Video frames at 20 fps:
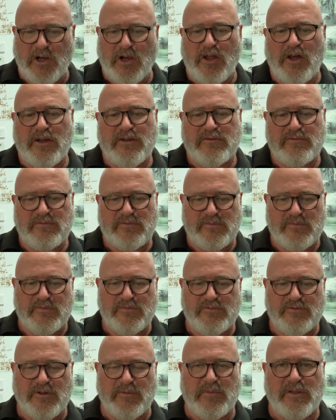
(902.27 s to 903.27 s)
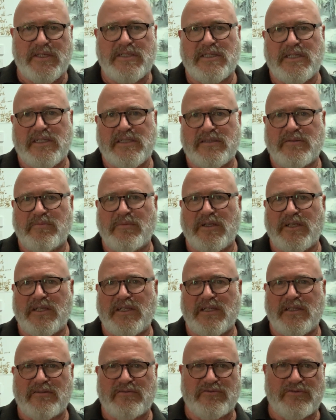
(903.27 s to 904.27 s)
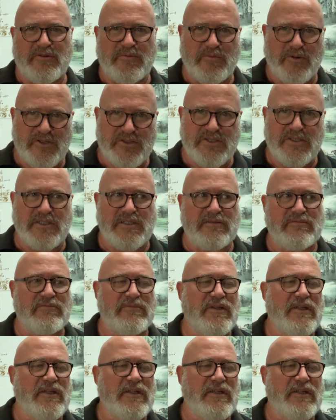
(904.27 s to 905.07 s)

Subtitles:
lot from listening to me and from watching